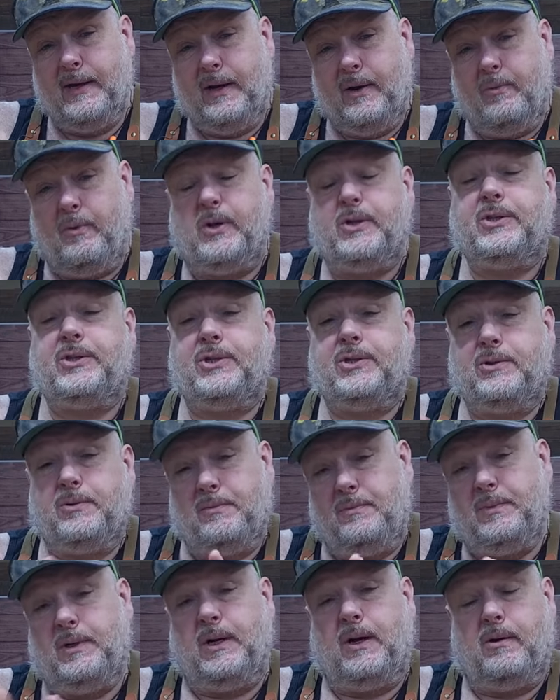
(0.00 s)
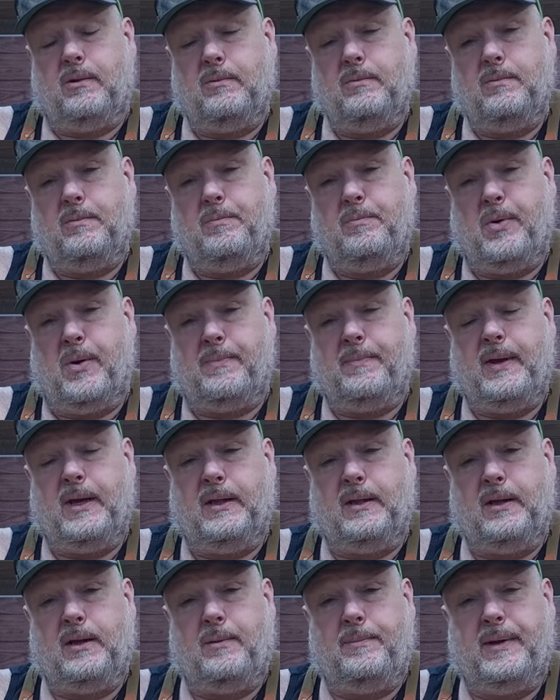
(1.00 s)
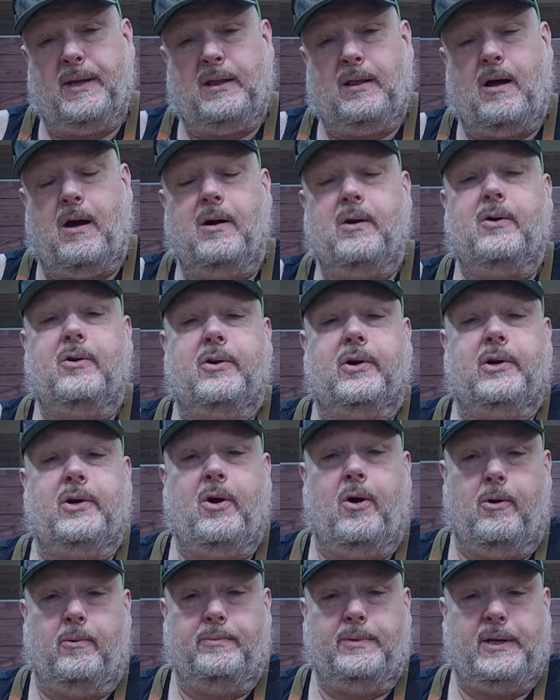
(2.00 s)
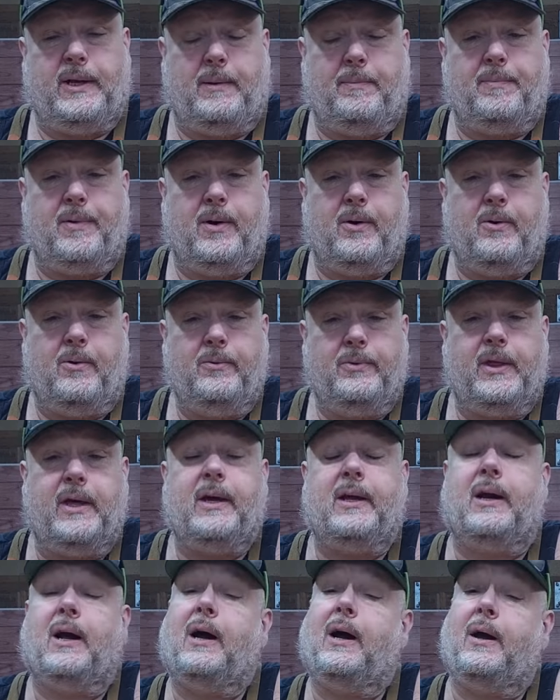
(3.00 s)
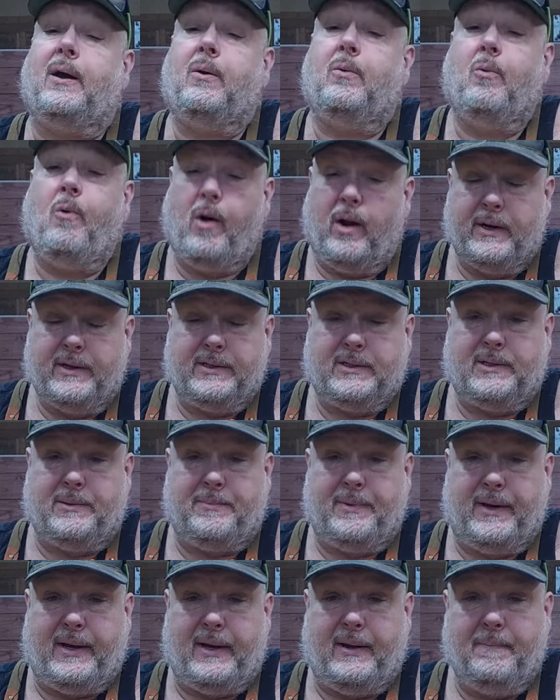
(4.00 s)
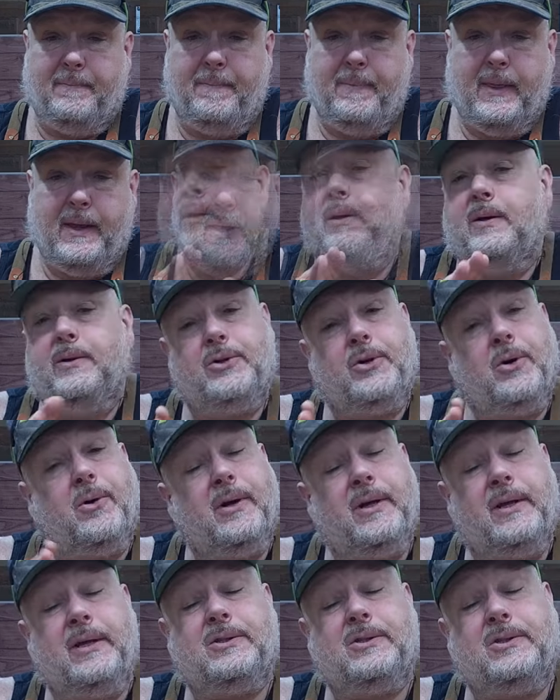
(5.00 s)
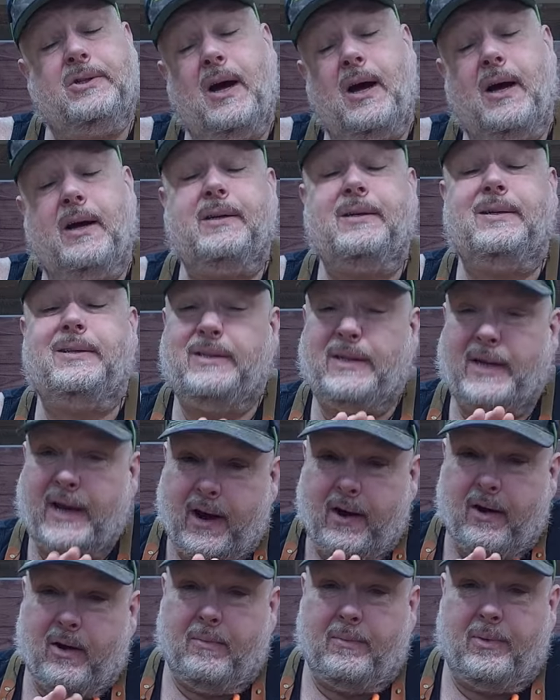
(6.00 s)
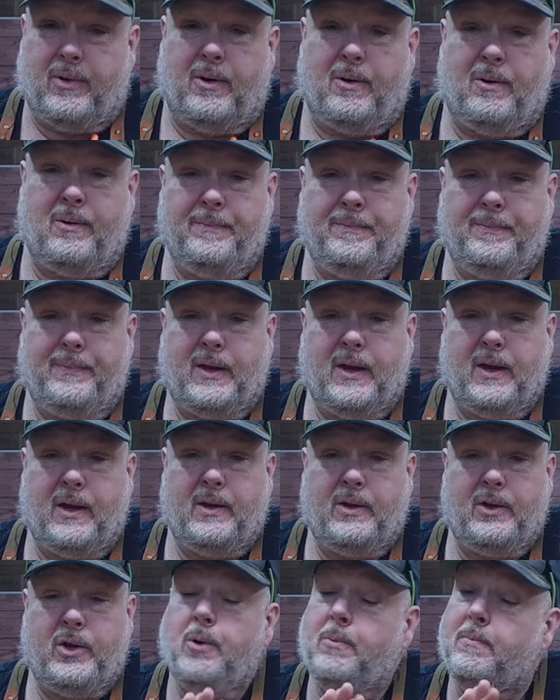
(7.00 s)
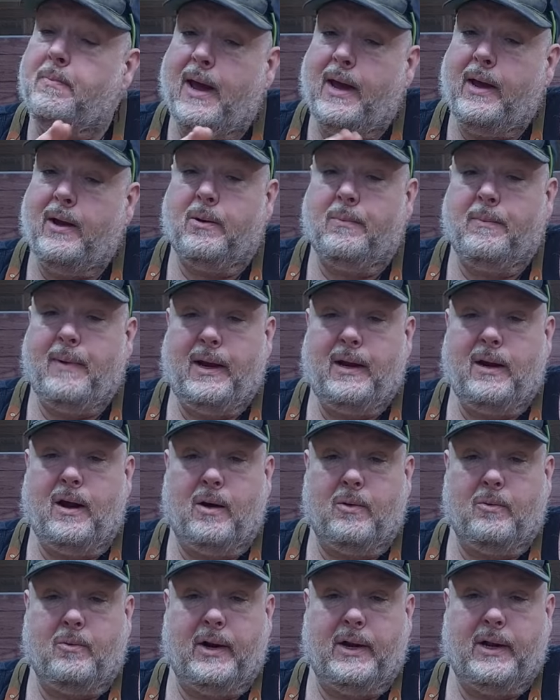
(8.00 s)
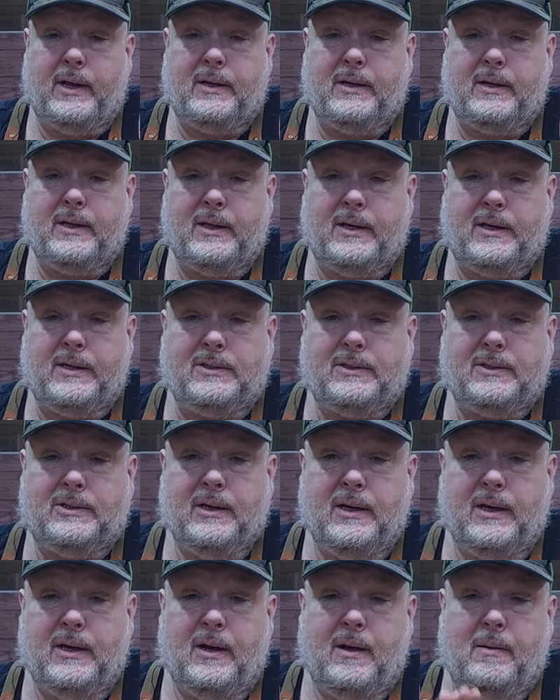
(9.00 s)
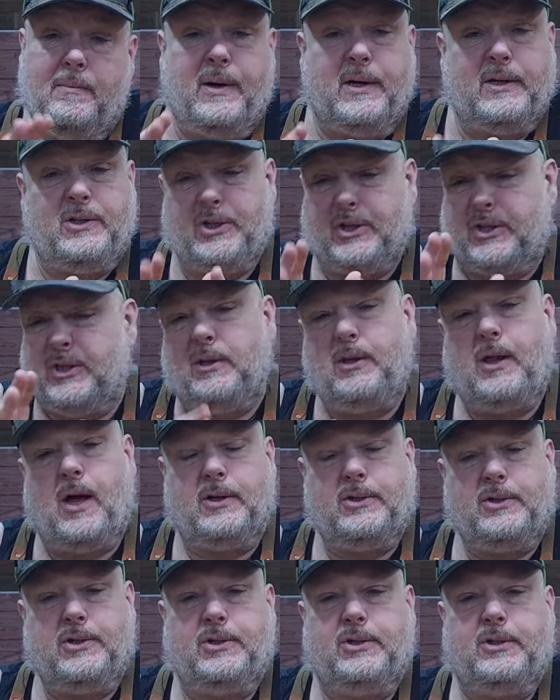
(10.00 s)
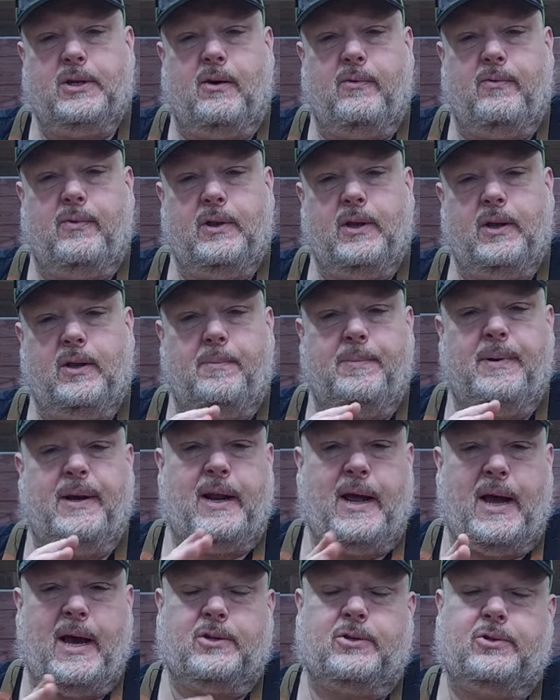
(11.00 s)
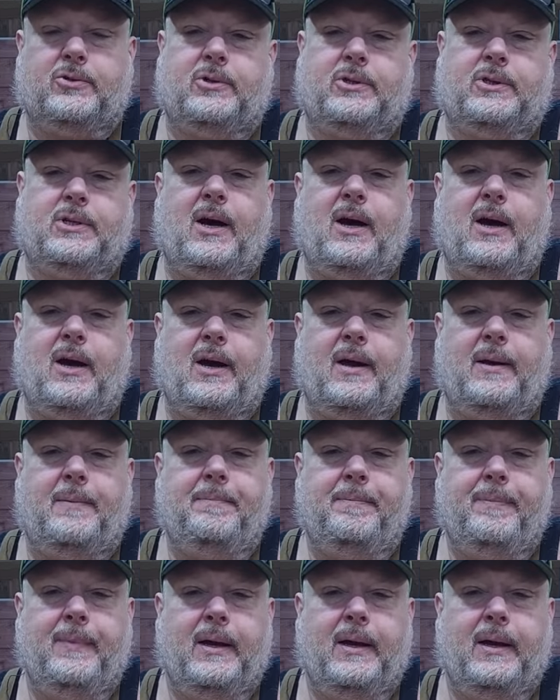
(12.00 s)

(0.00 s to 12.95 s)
which, put me a little bit longer in Home Depot than I wanted to be. So it's not terrible, and you may or may not run into this, but just allot yourself a little bit extra time